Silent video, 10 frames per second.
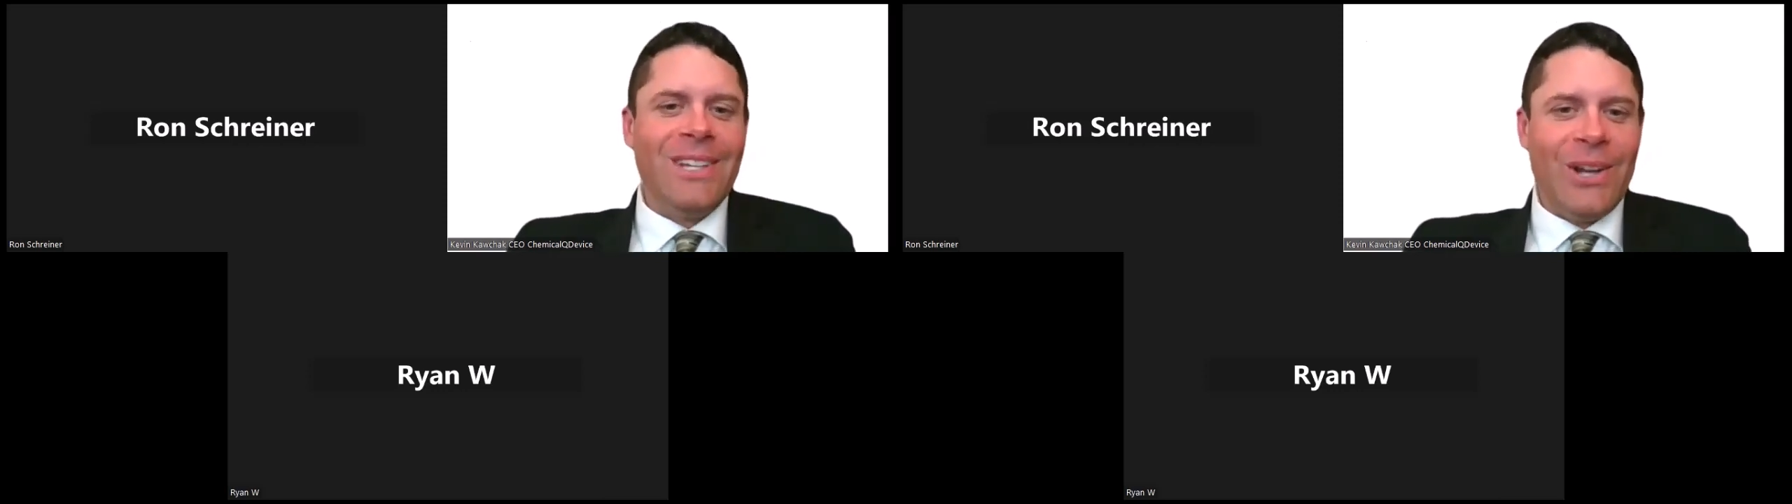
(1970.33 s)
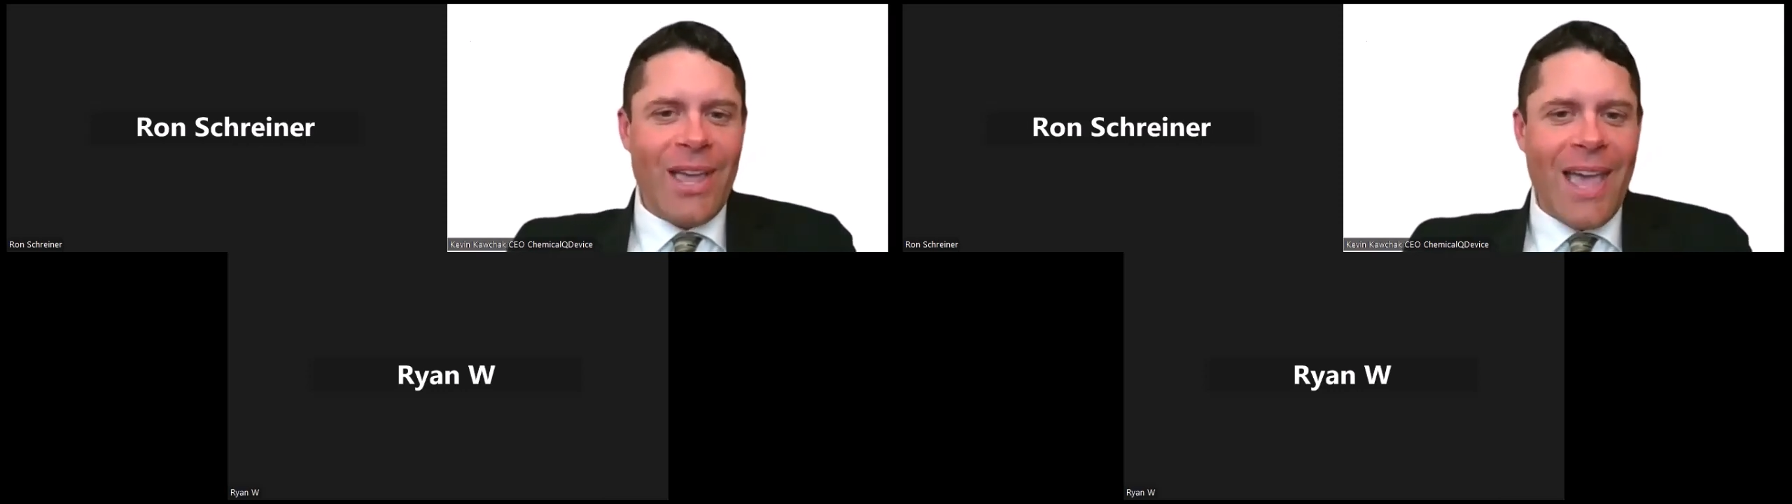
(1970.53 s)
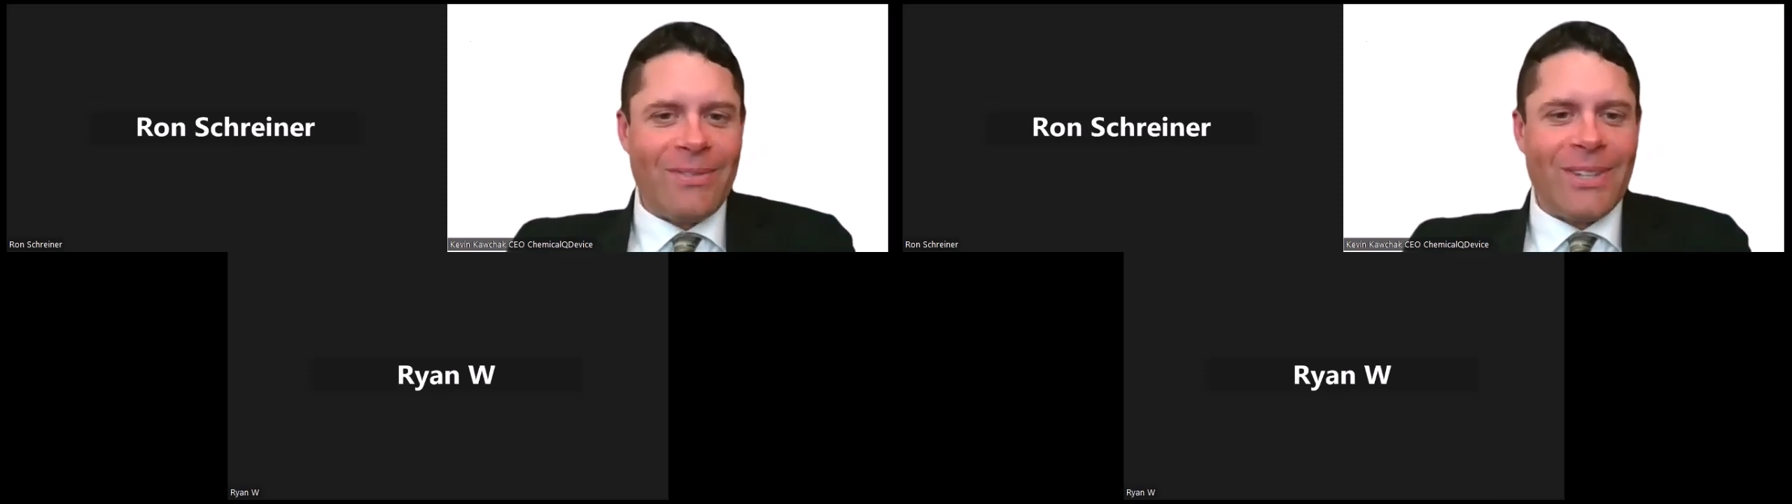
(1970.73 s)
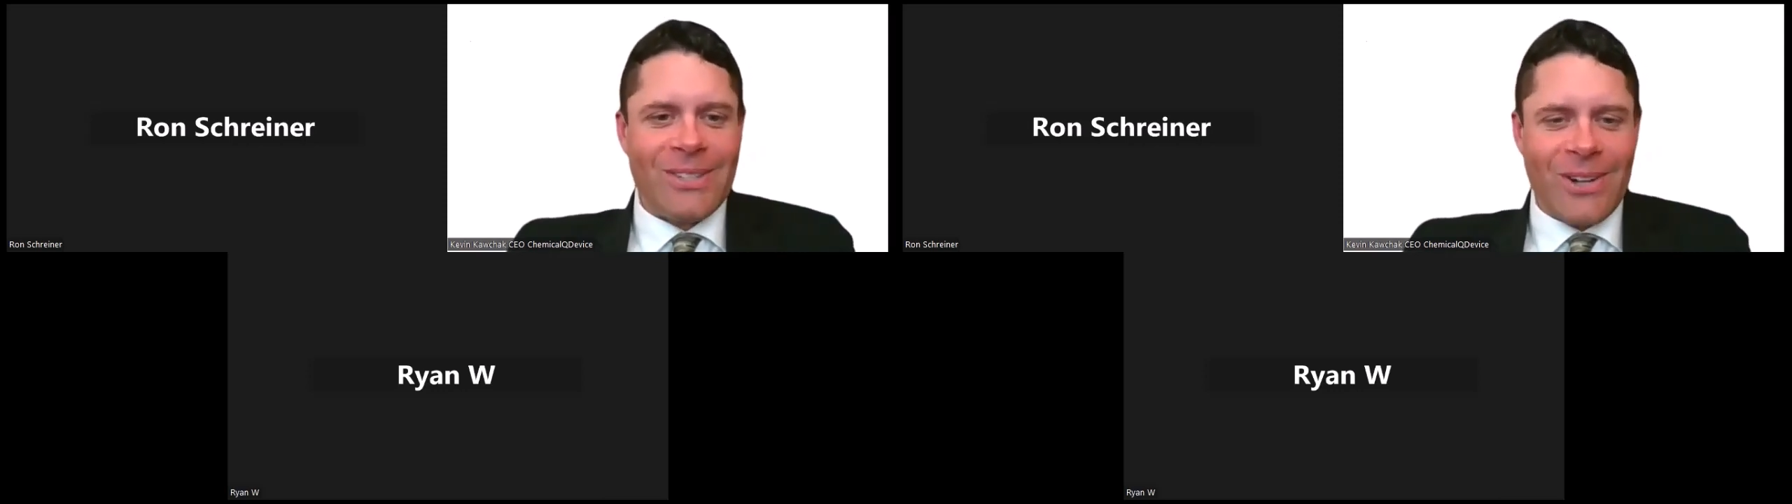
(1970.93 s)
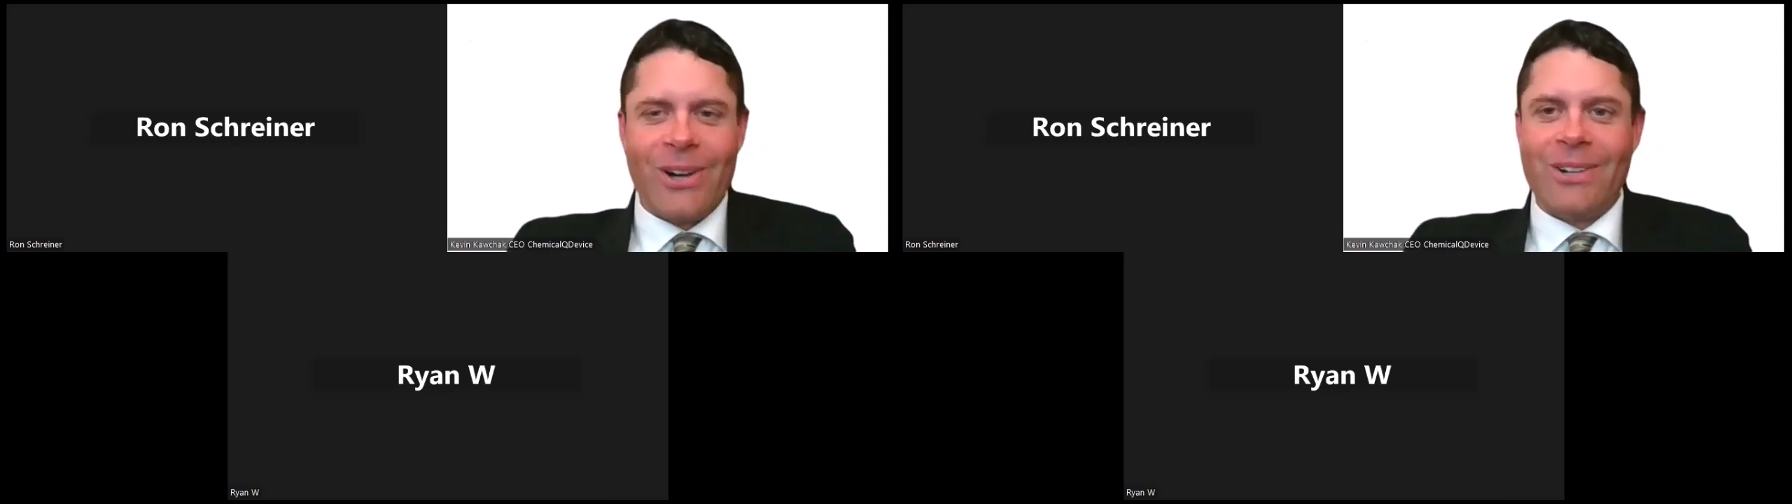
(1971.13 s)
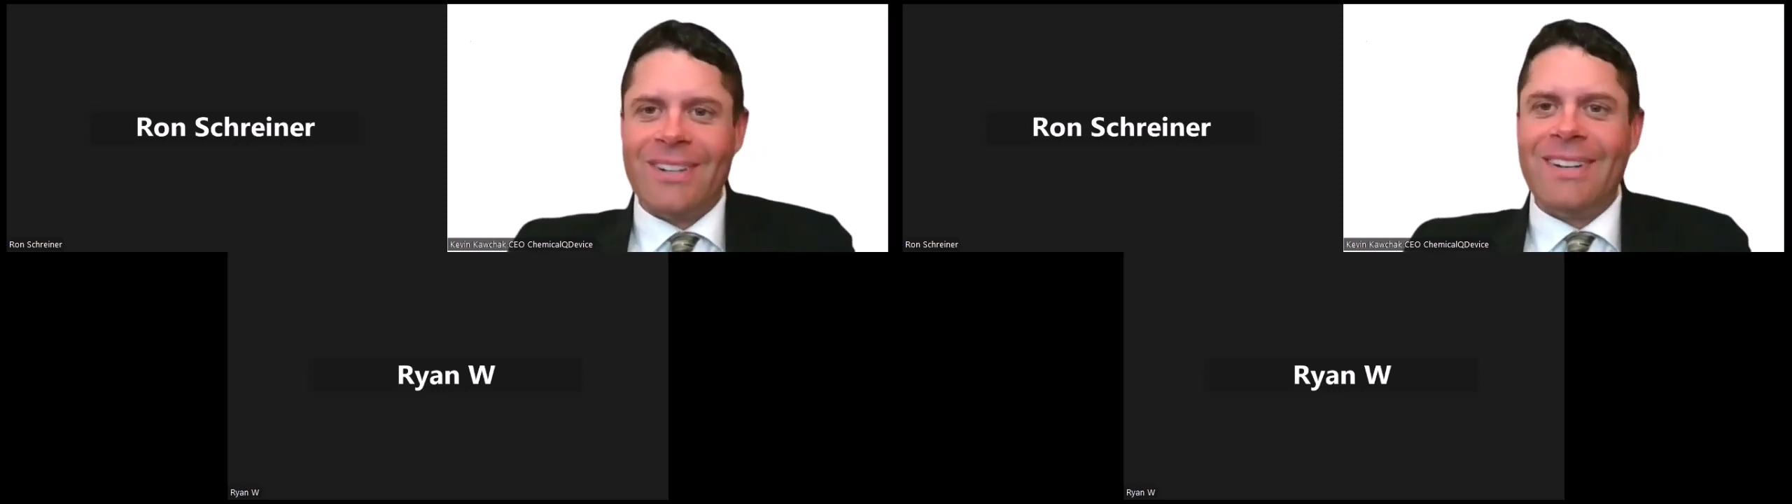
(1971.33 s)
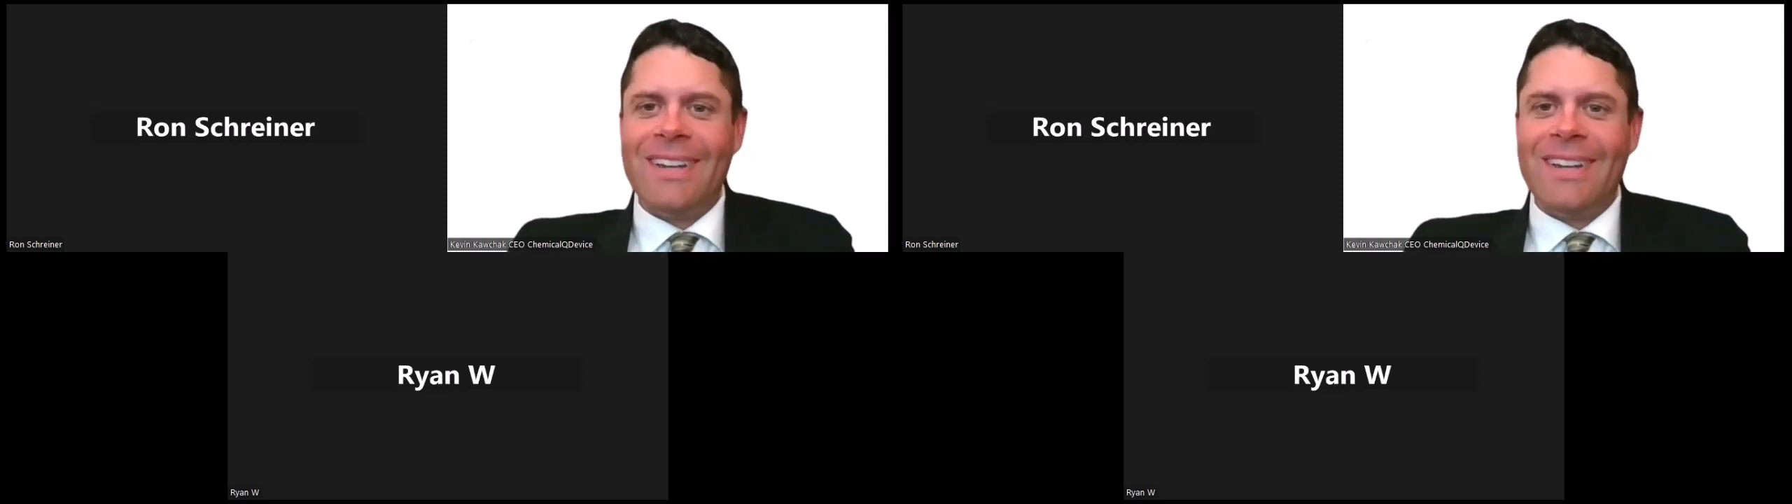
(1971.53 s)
you have to start,